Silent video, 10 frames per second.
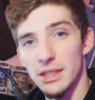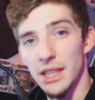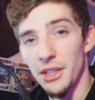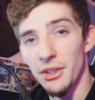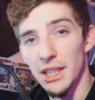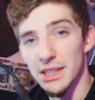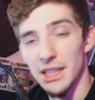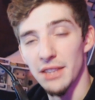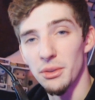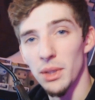Thank you guys
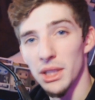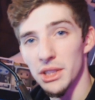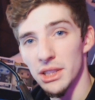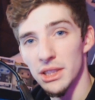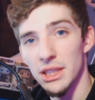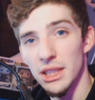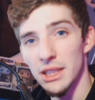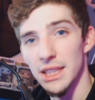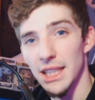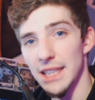again for watching.
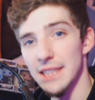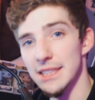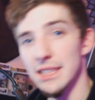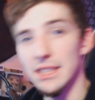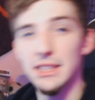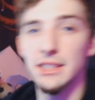Take it easy.